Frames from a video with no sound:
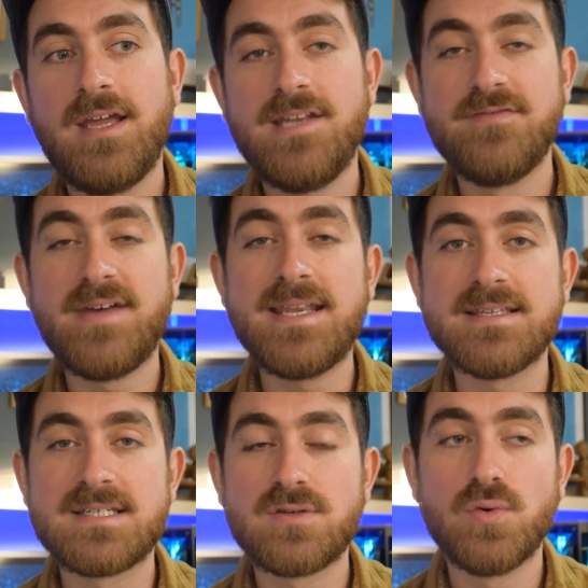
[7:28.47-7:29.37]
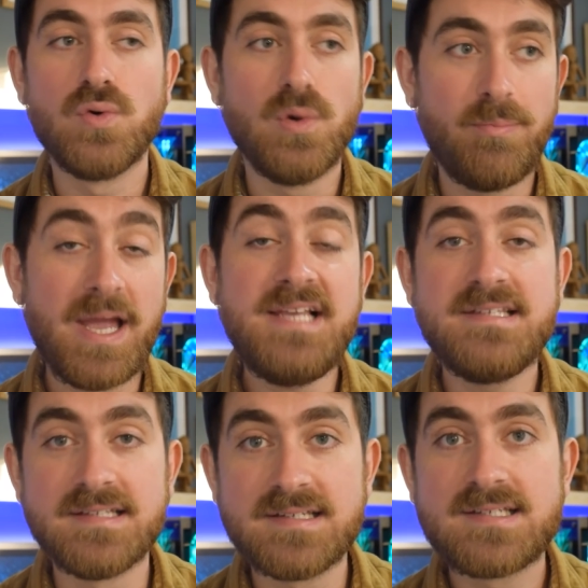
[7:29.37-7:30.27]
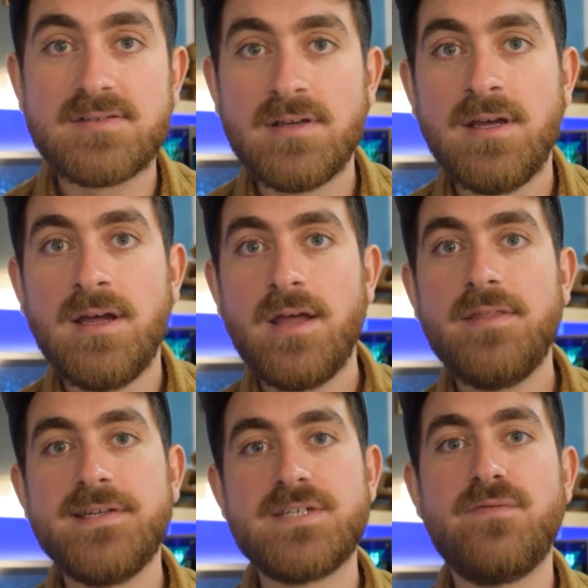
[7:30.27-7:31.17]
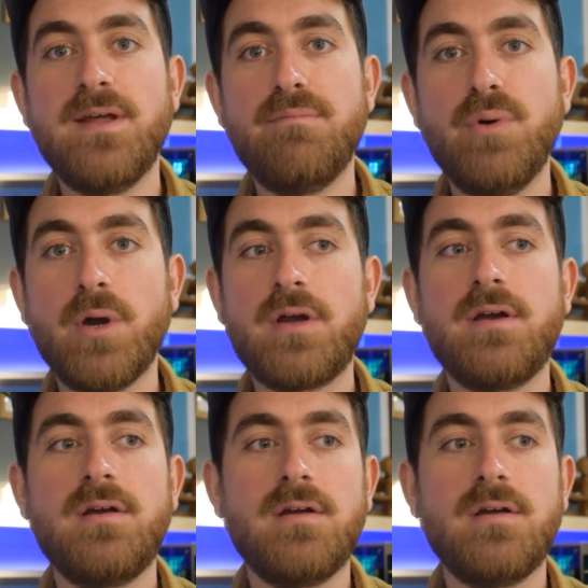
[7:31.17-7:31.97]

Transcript: invents or patents this flip book,